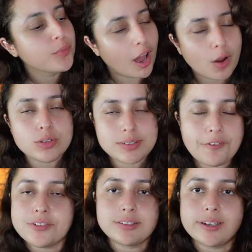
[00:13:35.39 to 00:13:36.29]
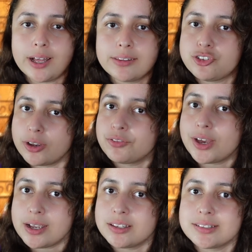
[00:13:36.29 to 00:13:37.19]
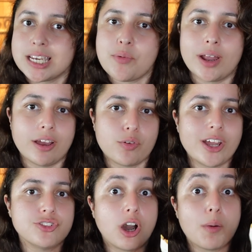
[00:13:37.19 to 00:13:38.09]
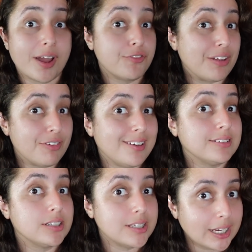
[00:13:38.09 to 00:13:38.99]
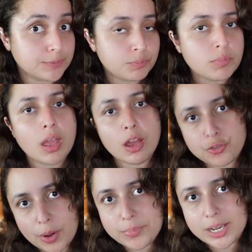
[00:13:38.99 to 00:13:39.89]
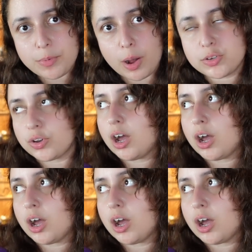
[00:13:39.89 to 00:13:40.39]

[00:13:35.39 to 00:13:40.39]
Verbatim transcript: I would definitely say that the chicken fajitas here at La Grange are my favorite things to get from Billy Bob's if you're